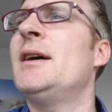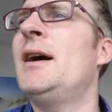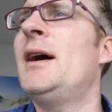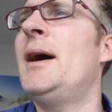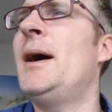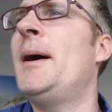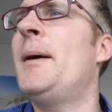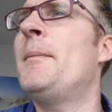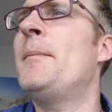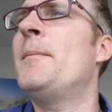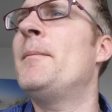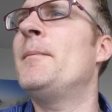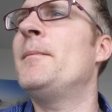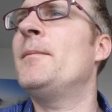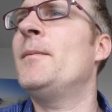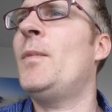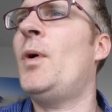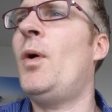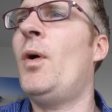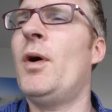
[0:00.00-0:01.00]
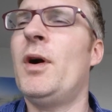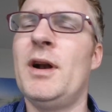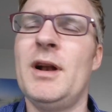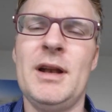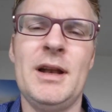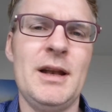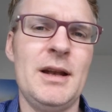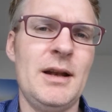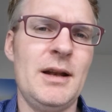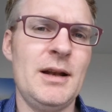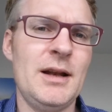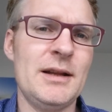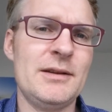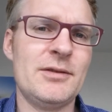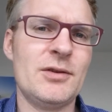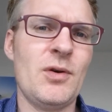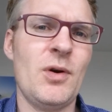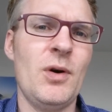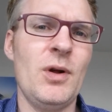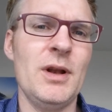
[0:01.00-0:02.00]
um, or
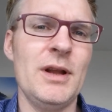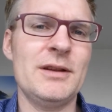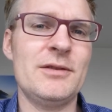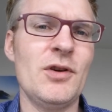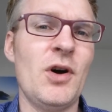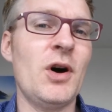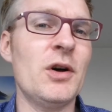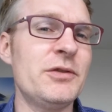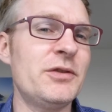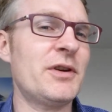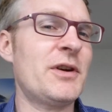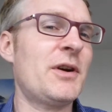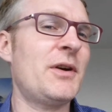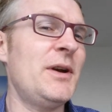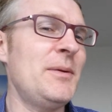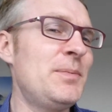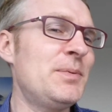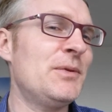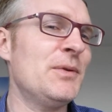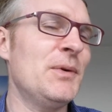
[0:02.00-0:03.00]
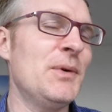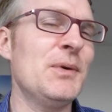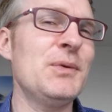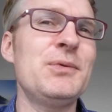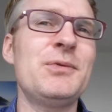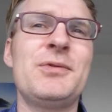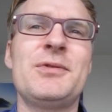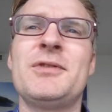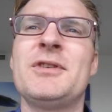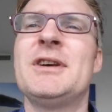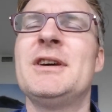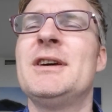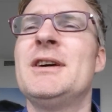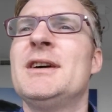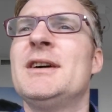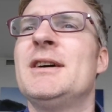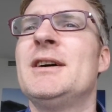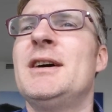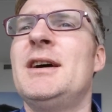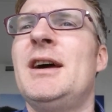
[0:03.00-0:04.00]
let's call it other cryptos,
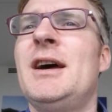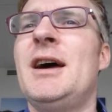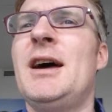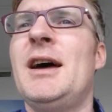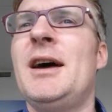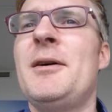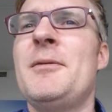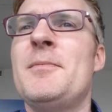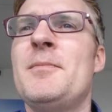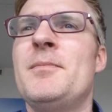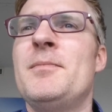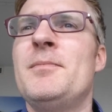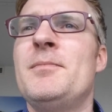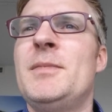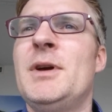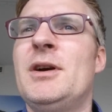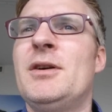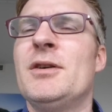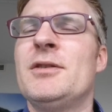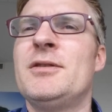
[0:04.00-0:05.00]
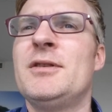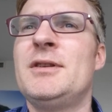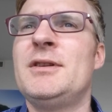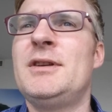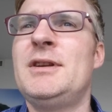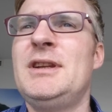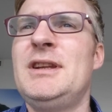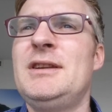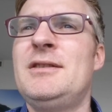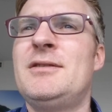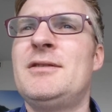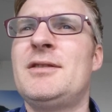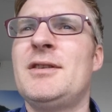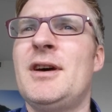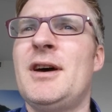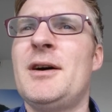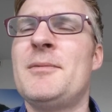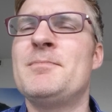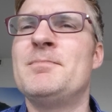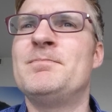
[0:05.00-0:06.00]
um, because indeed
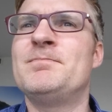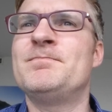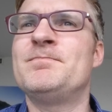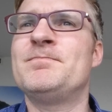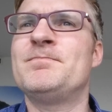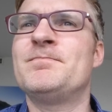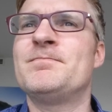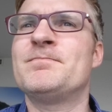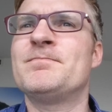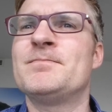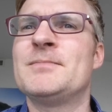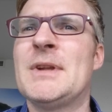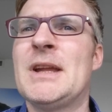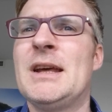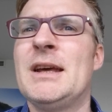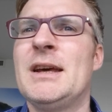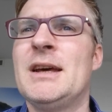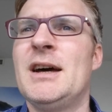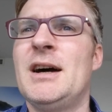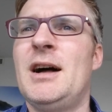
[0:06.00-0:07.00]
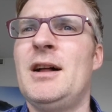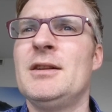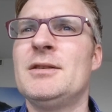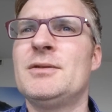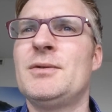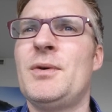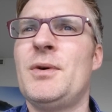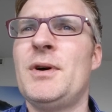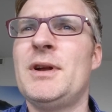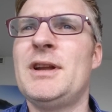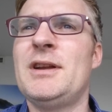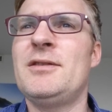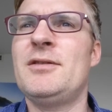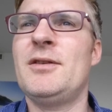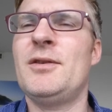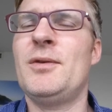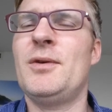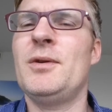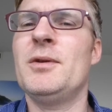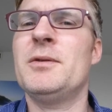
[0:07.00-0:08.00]
um, altcoin is
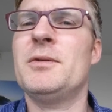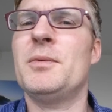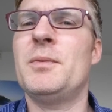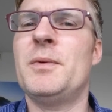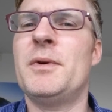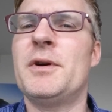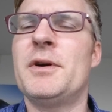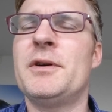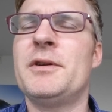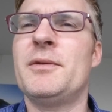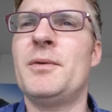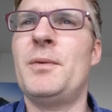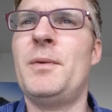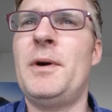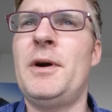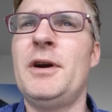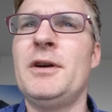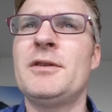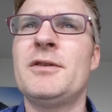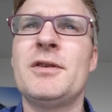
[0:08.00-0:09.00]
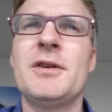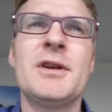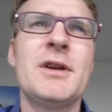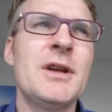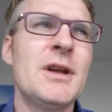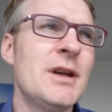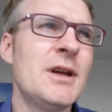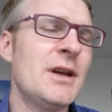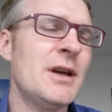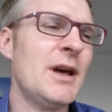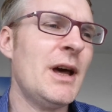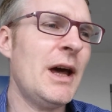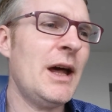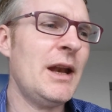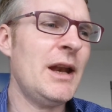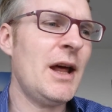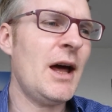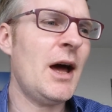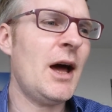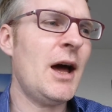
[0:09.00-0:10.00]
an old word, word
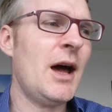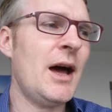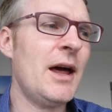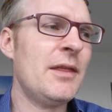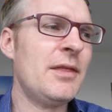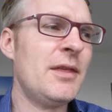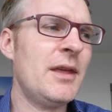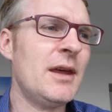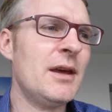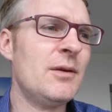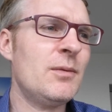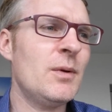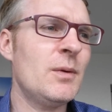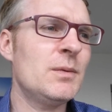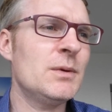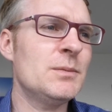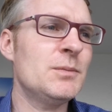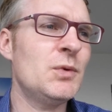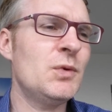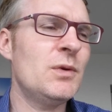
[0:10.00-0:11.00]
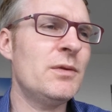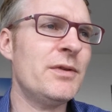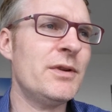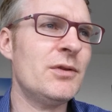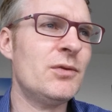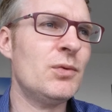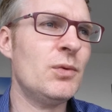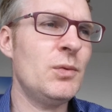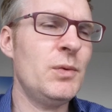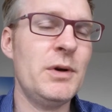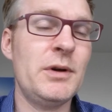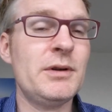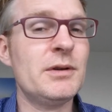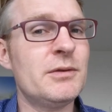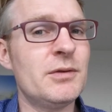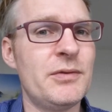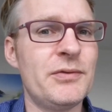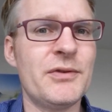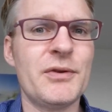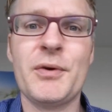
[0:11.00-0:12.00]
and uh, I think we will move into a
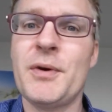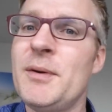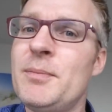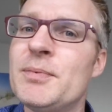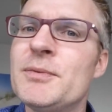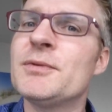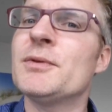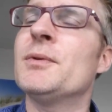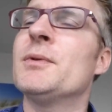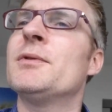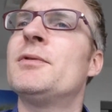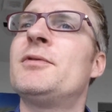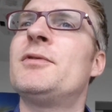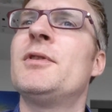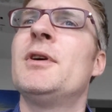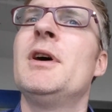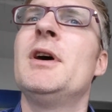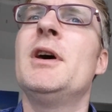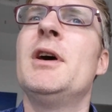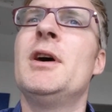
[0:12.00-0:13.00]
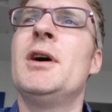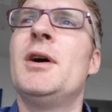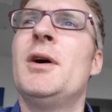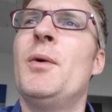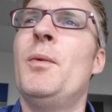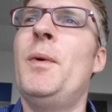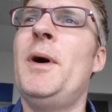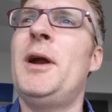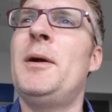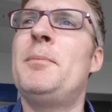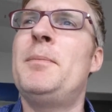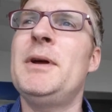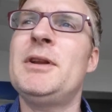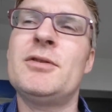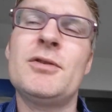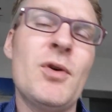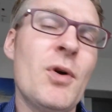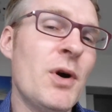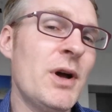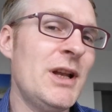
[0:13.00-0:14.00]
world of cryptos, where
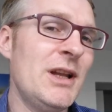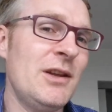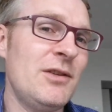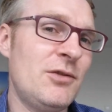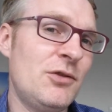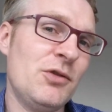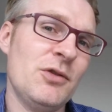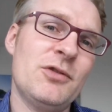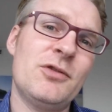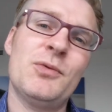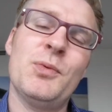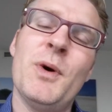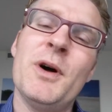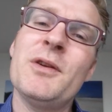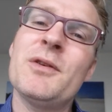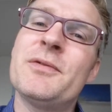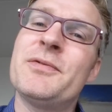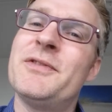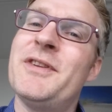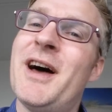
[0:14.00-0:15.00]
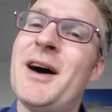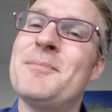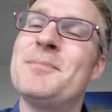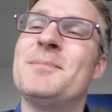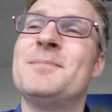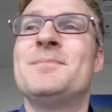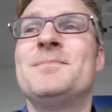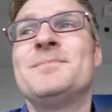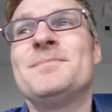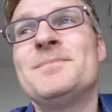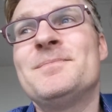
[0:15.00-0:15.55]
Bitcoin is just one of them.